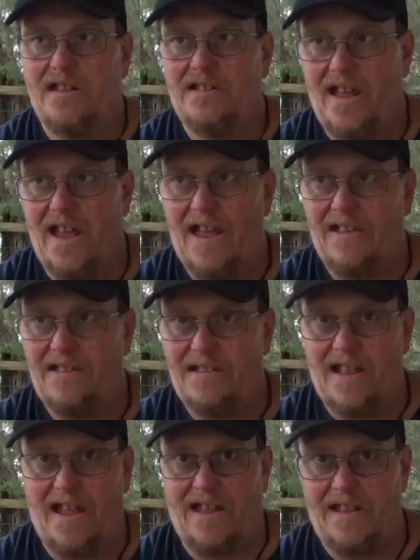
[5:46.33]

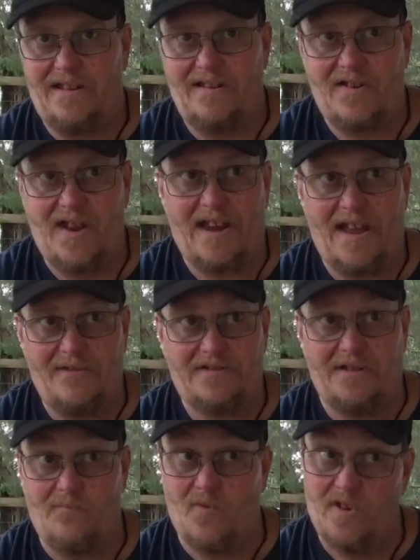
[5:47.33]
and try to have
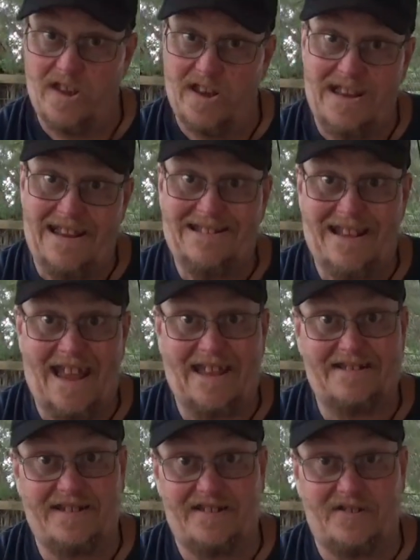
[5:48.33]
something where you get easy
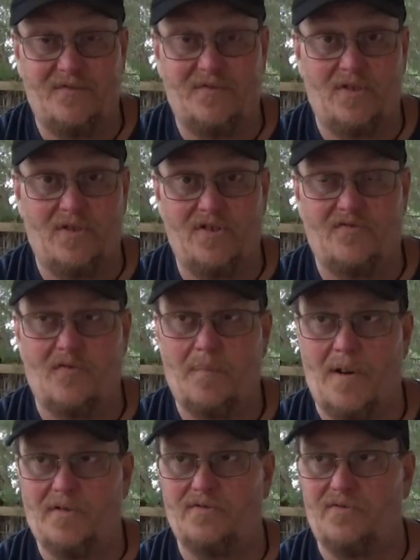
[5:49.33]
access to if you're going to use it for
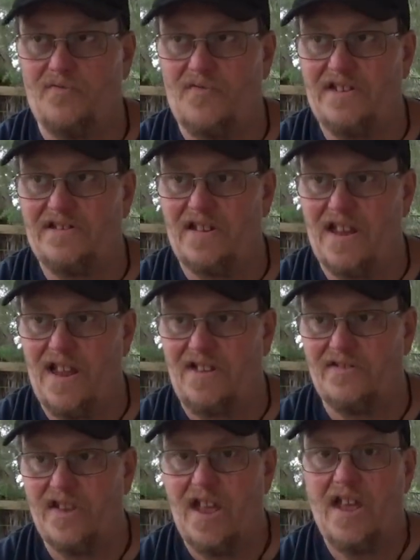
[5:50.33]
personal defense in the
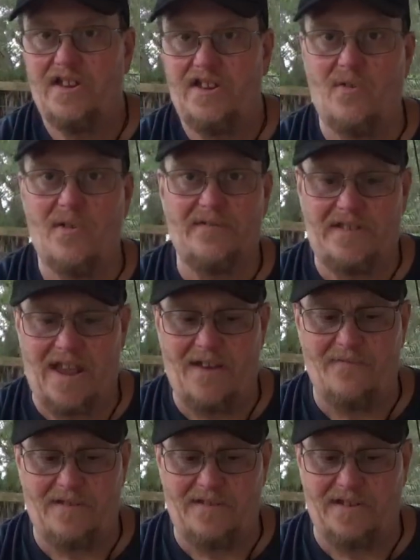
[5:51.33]
house. You don't have to
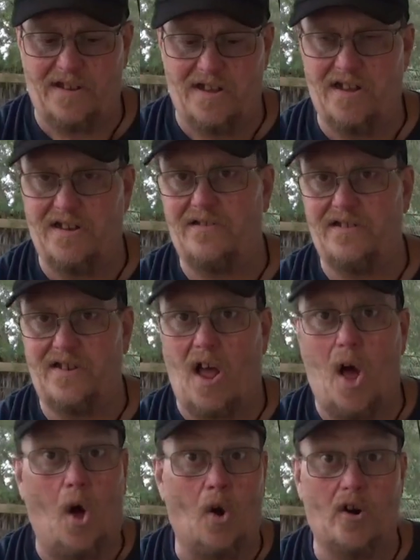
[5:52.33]
have the gun
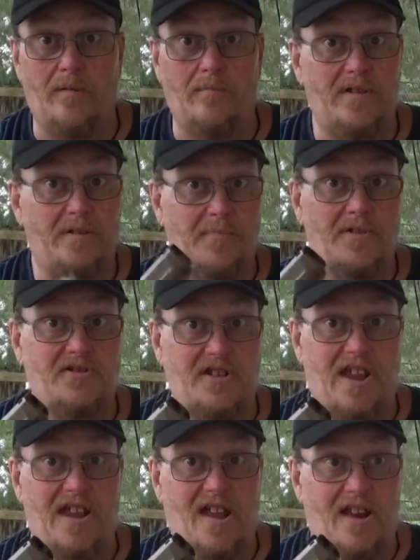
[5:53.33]
armed per
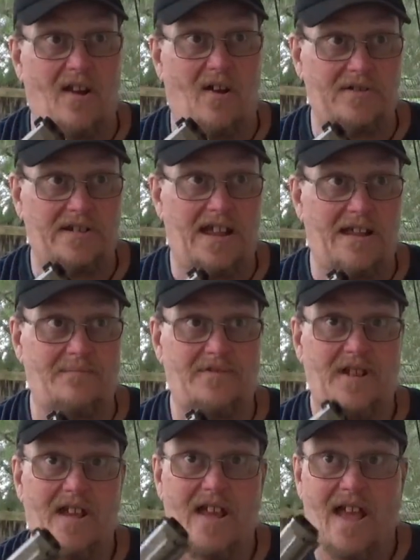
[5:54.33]
se at all times,
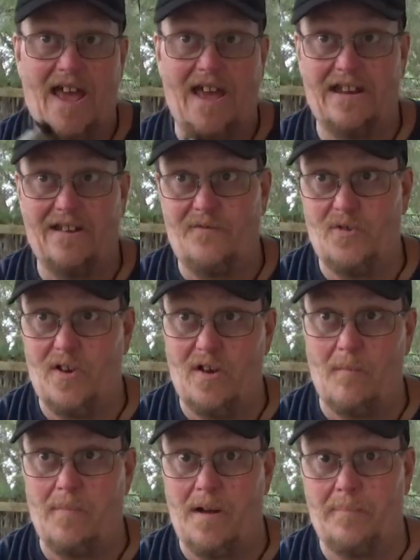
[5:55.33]
and if you hear
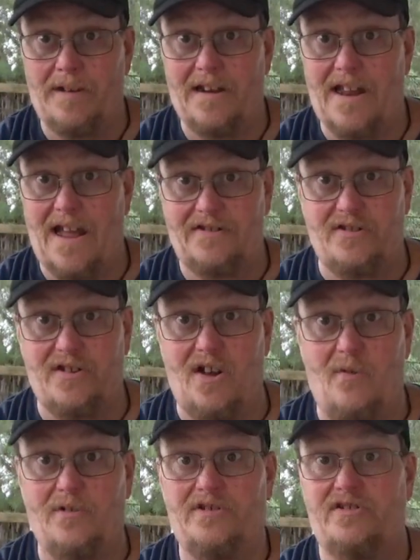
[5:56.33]
a bump in the night, you can
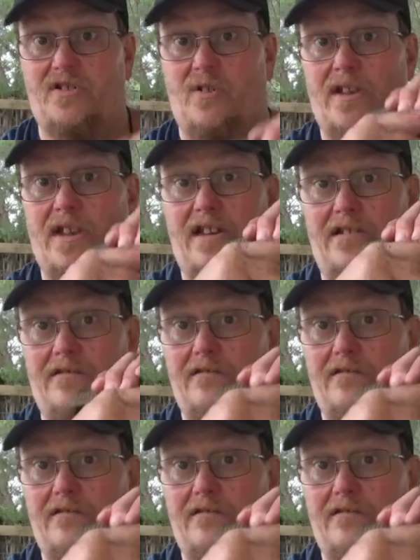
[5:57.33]
always just go get it,